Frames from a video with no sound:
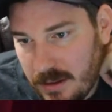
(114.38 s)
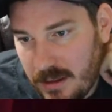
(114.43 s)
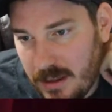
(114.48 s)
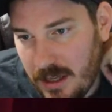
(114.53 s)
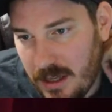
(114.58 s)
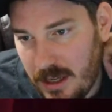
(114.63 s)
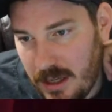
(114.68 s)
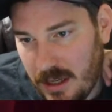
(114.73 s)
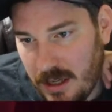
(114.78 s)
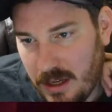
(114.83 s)

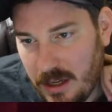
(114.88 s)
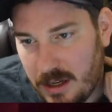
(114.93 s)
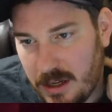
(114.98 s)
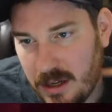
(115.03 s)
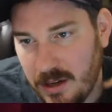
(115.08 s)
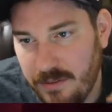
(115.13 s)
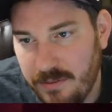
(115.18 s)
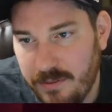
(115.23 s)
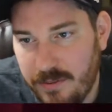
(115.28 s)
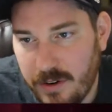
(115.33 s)
the
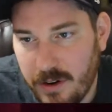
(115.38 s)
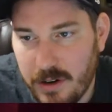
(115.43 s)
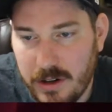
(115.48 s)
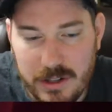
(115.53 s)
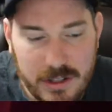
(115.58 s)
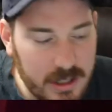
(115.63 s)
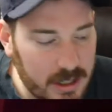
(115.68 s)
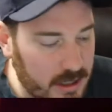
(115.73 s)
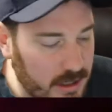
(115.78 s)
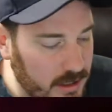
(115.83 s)

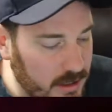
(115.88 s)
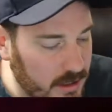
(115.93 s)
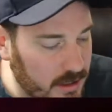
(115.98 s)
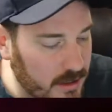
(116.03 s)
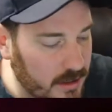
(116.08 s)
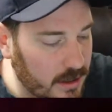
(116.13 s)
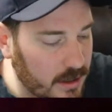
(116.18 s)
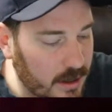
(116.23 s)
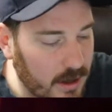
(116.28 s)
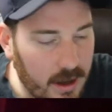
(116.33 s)

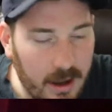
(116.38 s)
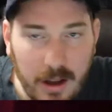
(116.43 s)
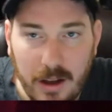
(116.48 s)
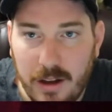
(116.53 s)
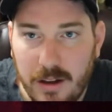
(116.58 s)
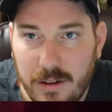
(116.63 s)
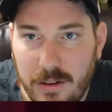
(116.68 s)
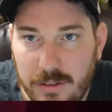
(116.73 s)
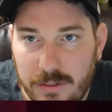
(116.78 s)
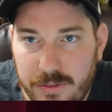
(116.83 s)
conversion
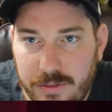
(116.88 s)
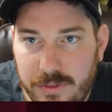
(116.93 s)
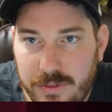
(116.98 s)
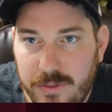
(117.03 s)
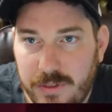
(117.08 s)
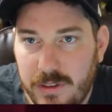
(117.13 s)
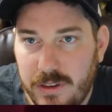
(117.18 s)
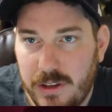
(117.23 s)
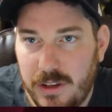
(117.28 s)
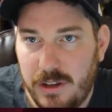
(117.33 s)
of
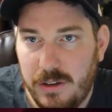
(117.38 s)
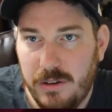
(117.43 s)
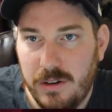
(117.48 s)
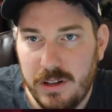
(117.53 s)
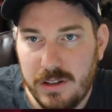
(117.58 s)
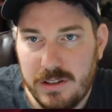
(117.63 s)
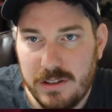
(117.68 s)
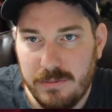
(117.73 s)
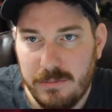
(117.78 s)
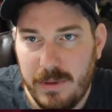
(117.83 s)
the
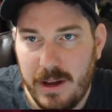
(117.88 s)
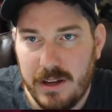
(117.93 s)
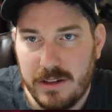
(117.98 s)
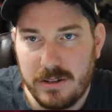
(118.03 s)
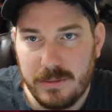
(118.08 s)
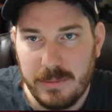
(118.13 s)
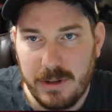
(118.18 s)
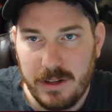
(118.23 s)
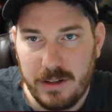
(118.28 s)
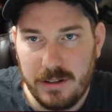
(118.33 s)
units of
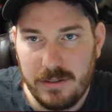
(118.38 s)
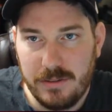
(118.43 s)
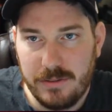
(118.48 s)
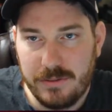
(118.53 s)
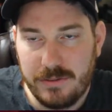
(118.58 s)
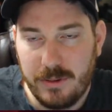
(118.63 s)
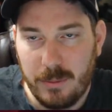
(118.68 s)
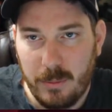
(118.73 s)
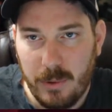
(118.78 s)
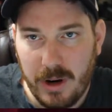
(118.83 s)
measurement
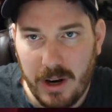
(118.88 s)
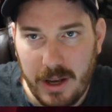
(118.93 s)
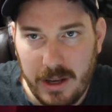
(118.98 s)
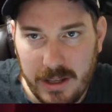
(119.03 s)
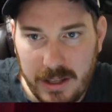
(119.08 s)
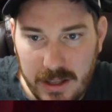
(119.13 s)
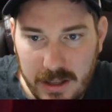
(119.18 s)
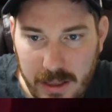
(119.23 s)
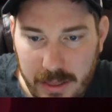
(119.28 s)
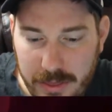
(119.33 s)
from when I
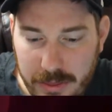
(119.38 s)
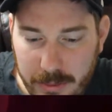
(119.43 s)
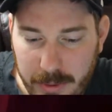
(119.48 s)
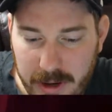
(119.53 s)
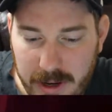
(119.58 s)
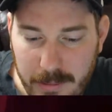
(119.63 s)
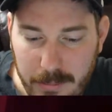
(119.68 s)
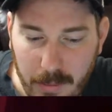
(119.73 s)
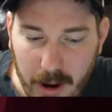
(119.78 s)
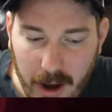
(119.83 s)
did the
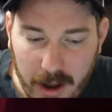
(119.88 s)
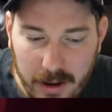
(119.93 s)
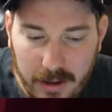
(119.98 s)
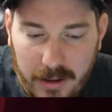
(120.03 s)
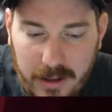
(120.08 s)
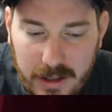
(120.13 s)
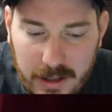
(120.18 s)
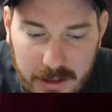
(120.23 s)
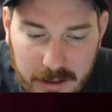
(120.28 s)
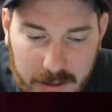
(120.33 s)
3D
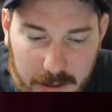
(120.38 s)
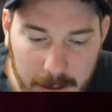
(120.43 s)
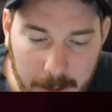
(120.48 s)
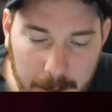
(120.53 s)
modeling